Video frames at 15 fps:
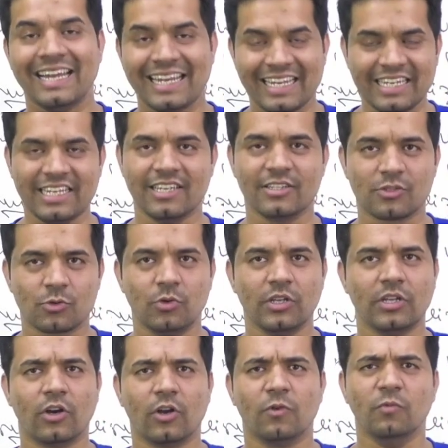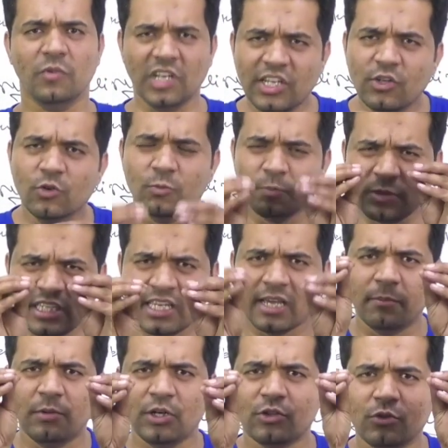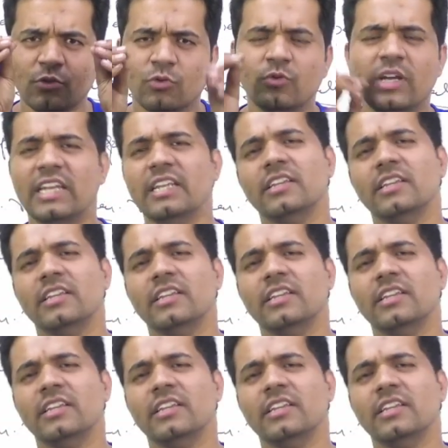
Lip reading: cleaning is going on, will you be able to do